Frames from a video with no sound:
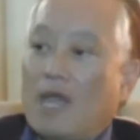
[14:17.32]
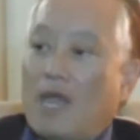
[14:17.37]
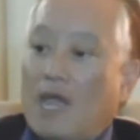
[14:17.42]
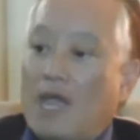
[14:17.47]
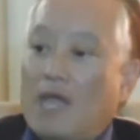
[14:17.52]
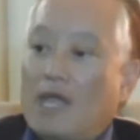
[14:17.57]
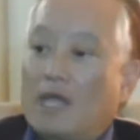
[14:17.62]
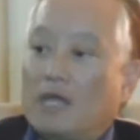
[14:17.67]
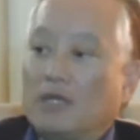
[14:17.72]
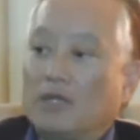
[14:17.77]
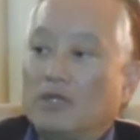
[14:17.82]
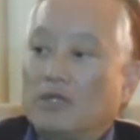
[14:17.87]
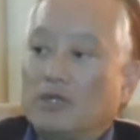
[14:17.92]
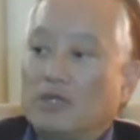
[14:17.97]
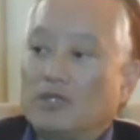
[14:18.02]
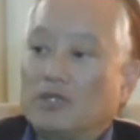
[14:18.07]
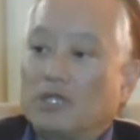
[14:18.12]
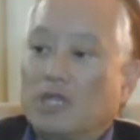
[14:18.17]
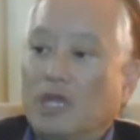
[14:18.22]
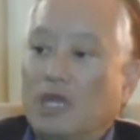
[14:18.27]
And
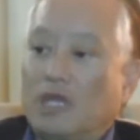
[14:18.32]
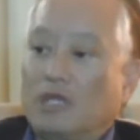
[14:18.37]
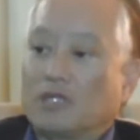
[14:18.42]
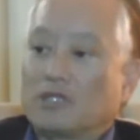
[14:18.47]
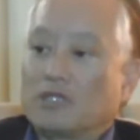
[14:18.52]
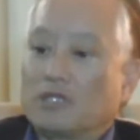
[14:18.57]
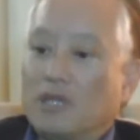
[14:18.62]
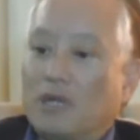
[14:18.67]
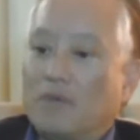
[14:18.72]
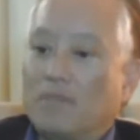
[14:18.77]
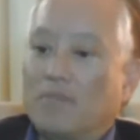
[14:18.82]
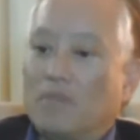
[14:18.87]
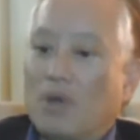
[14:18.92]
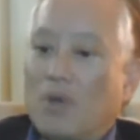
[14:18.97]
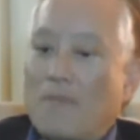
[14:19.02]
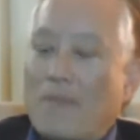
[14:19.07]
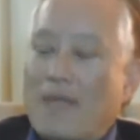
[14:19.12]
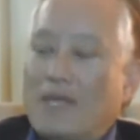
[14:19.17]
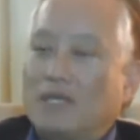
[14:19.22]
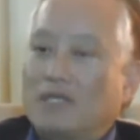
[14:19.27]
is getting some
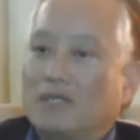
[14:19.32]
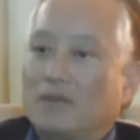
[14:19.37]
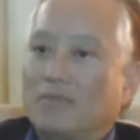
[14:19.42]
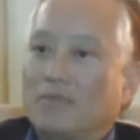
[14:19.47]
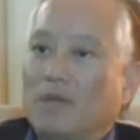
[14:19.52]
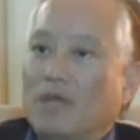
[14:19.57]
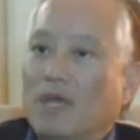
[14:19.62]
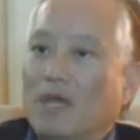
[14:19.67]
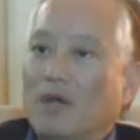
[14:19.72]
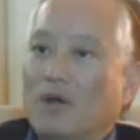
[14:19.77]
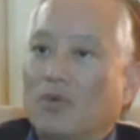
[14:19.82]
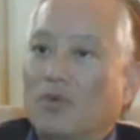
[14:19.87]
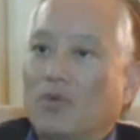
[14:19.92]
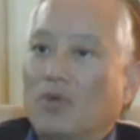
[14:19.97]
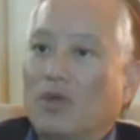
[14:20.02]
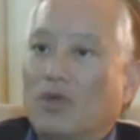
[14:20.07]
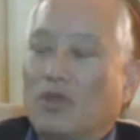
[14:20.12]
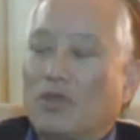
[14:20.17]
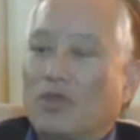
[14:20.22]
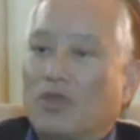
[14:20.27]
momentum now
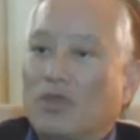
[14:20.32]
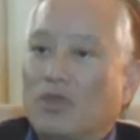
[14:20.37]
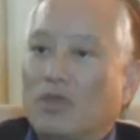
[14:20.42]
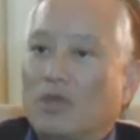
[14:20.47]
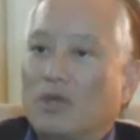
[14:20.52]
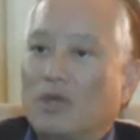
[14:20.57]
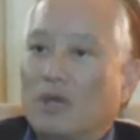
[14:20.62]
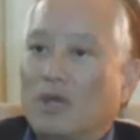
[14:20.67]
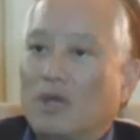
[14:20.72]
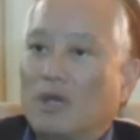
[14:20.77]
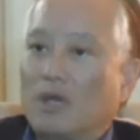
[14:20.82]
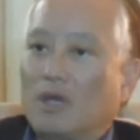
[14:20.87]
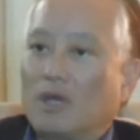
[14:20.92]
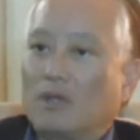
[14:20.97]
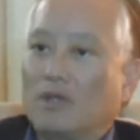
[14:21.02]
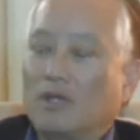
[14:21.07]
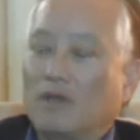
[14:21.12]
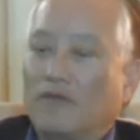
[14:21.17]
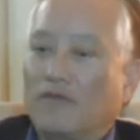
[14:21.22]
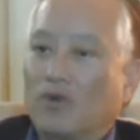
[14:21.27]
with
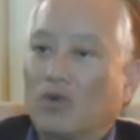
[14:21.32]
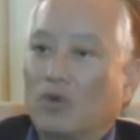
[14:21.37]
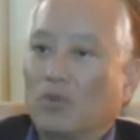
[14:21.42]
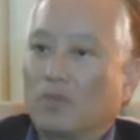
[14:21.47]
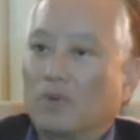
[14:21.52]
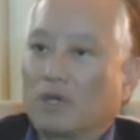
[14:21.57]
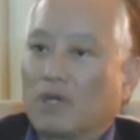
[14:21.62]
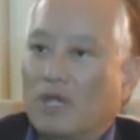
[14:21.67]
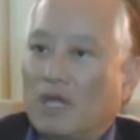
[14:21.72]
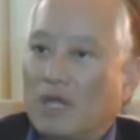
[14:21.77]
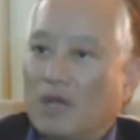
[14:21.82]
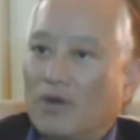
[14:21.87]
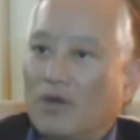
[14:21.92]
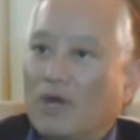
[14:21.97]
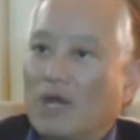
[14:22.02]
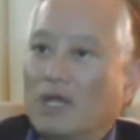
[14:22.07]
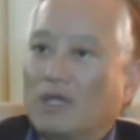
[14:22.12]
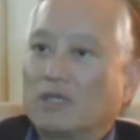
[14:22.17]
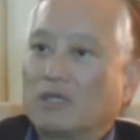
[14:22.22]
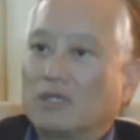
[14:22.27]
the Affordable Care
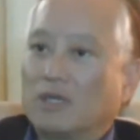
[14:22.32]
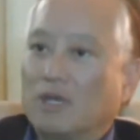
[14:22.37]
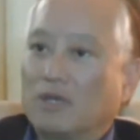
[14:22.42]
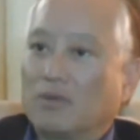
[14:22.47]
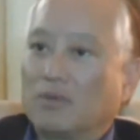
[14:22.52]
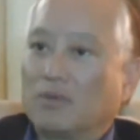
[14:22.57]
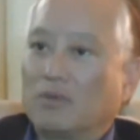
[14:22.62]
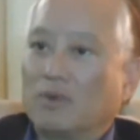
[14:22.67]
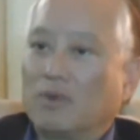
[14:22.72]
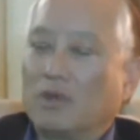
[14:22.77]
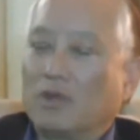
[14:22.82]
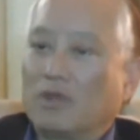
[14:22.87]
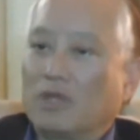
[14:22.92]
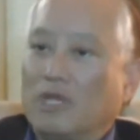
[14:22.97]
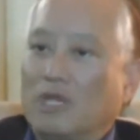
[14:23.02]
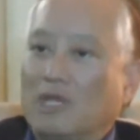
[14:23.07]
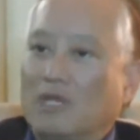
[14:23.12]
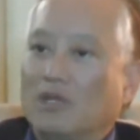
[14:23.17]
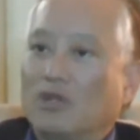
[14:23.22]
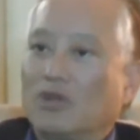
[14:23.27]
Act and
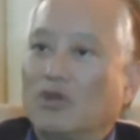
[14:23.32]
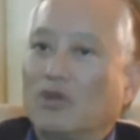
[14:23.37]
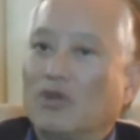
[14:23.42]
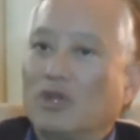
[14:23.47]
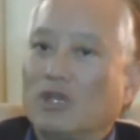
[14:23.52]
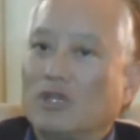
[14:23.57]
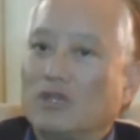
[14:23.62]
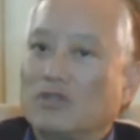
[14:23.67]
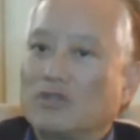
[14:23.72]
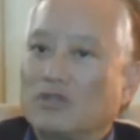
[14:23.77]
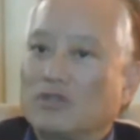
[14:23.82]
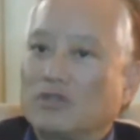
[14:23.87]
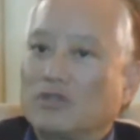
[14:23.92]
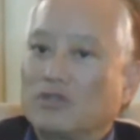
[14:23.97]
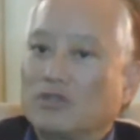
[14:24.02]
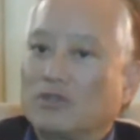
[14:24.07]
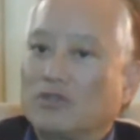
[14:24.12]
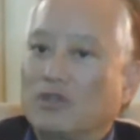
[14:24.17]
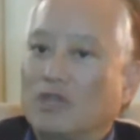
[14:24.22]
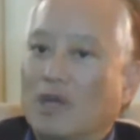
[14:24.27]
with
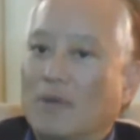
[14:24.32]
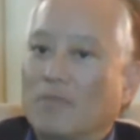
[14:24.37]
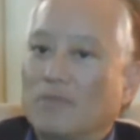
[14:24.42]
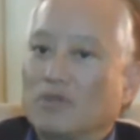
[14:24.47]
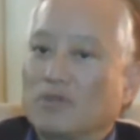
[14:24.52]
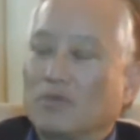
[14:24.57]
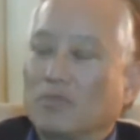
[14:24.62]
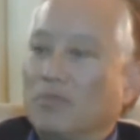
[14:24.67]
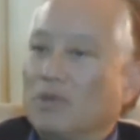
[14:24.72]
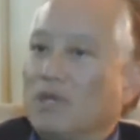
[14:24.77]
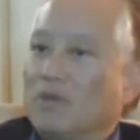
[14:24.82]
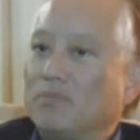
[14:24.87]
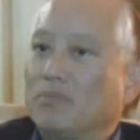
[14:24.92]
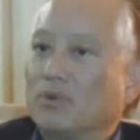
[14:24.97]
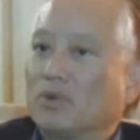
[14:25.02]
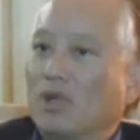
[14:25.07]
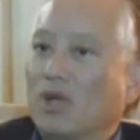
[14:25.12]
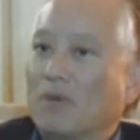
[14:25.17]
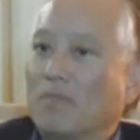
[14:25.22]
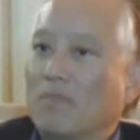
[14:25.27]
increased numbers of
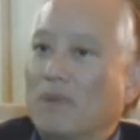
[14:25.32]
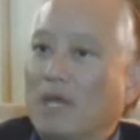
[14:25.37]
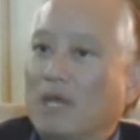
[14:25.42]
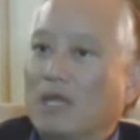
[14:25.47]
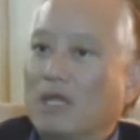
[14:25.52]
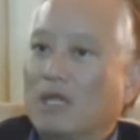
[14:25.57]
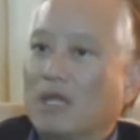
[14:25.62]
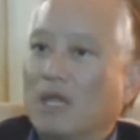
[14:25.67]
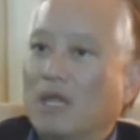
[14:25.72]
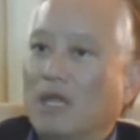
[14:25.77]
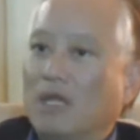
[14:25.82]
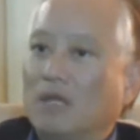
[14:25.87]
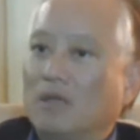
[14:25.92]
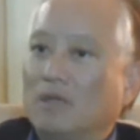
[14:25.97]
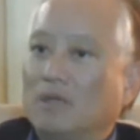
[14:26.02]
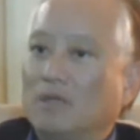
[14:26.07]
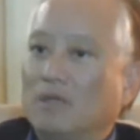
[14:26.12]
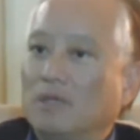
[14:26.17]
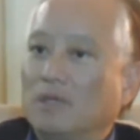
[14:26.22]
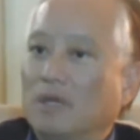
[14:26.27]
people on Medicaid,
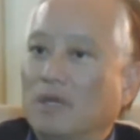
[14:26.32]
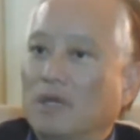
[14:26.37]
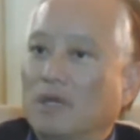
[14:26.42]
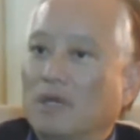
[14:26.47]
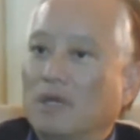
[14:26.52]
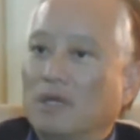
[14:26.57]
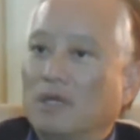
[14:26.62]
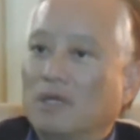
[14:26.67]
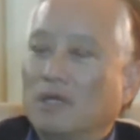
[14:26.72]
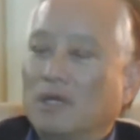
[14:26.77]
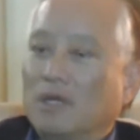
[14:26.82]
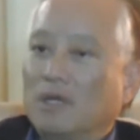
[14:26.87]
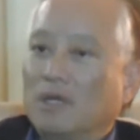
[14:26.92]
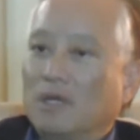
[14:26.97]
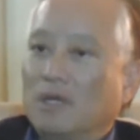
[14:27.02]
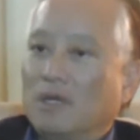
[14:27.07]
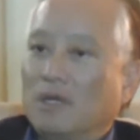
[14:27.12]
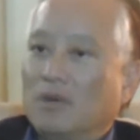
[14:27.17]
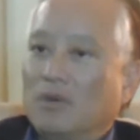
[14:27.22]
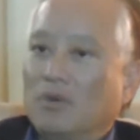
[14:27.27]

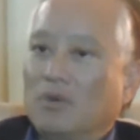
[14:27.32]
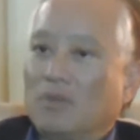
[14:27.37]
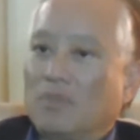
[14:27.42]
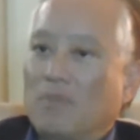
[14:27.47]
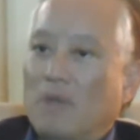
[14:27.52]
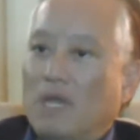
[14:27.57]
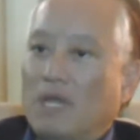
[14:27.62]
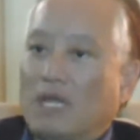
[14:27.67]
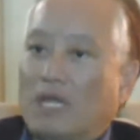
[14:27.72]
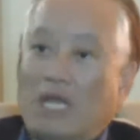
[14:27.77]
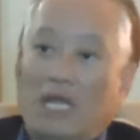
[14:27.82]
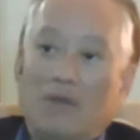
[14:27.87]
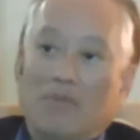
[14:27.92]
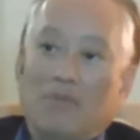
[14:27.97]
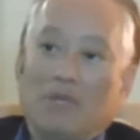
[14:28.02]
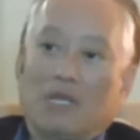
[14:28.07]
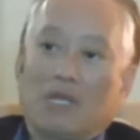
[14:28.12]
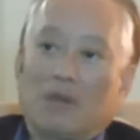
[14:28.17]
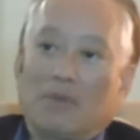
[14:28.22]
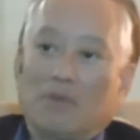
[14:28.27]
with Medicaid
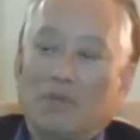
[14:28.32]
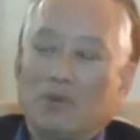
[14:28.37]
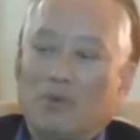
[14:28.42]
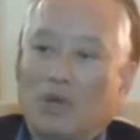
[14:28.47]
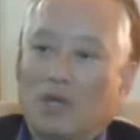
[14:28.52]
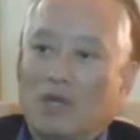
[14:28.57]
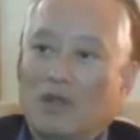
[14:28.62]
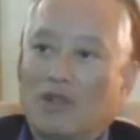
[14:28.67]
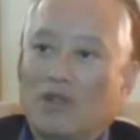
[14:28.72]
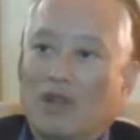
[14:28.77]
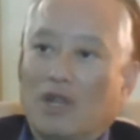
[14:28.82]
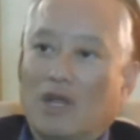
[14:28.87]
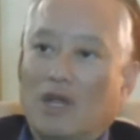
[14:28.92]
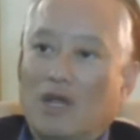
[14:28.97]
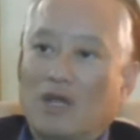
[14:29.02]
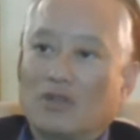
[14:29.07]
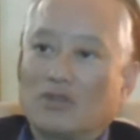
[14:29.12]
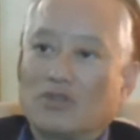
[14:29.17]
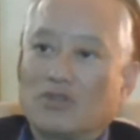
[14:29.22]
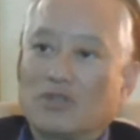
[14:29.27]
becoming one of the
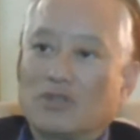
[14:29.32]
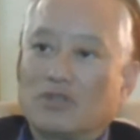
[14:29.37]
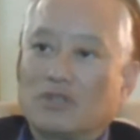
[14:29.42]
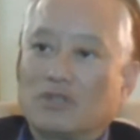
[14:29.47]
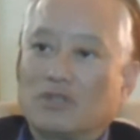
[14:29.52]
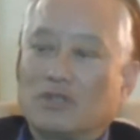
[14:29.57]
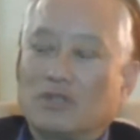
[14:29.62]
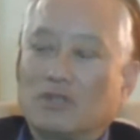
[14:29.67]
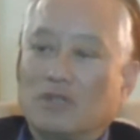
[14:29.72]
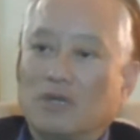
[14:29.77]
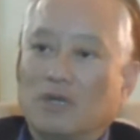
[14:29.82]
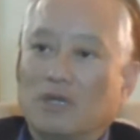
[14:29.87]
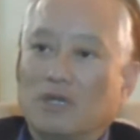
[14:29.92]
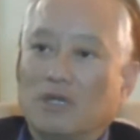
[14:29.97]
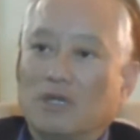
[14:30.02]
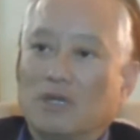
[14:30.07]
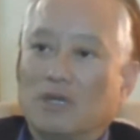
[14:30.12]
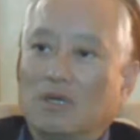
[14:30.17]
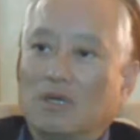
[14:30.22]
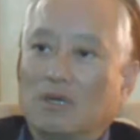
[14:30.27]
largest
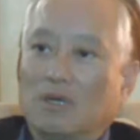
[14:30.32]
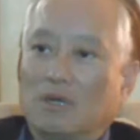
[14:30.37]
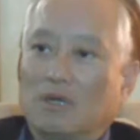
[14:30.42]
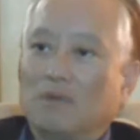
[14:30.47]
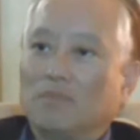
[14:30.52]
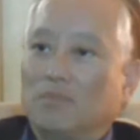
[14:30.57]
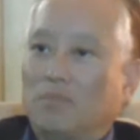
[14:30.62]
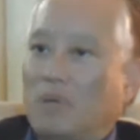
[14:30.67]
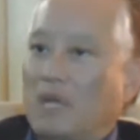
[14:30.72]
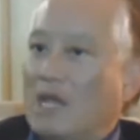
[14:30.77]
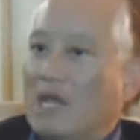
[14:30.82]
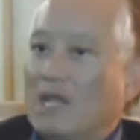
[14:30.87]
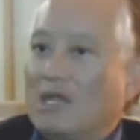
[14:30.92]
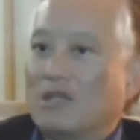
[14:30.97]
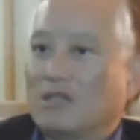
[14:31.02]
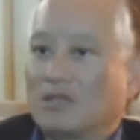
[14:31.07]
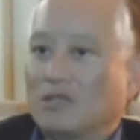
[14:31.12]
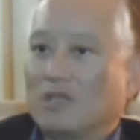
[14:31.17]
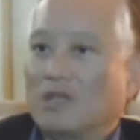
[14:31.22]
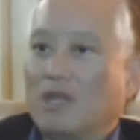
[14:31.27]

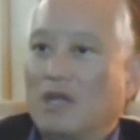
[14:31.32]
payers